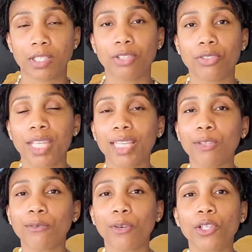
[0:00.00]
So take
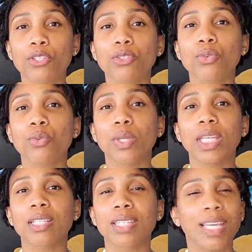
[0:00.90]
the first two
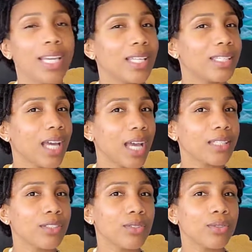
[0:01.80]
weeks
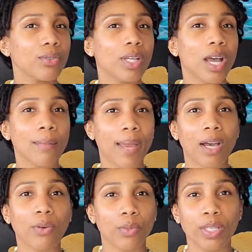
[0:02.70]
not to come
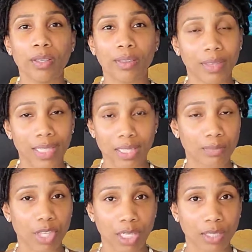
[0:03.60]
out with these
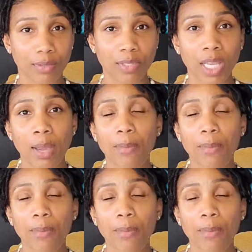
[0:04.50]
objectives,